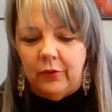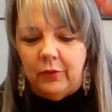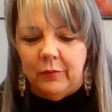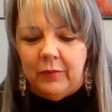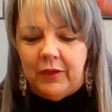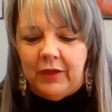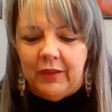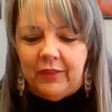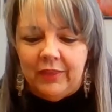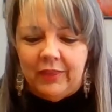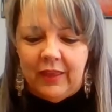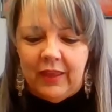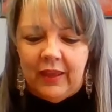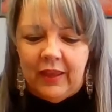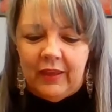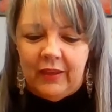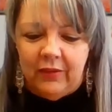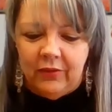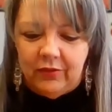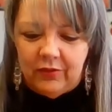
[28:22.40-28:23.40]
so many
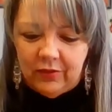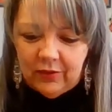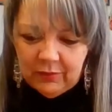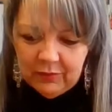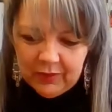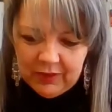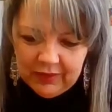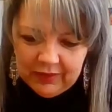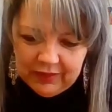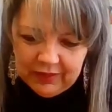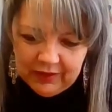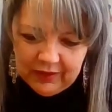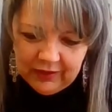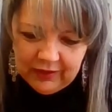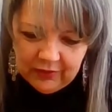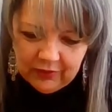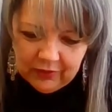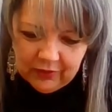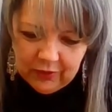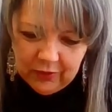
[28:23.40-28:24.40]
things. So many
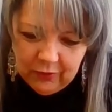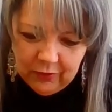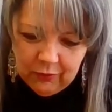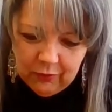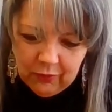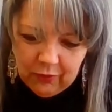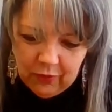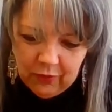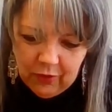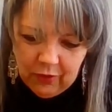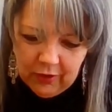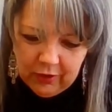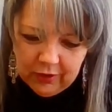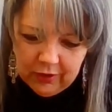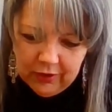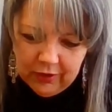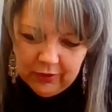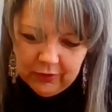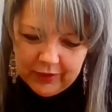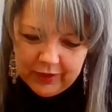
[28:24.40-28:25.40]
things go
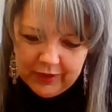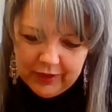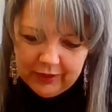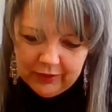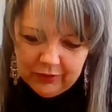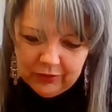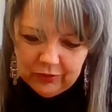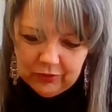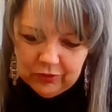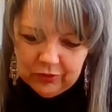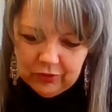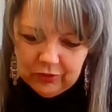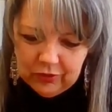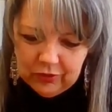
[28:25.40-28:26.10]
wrong. Okay.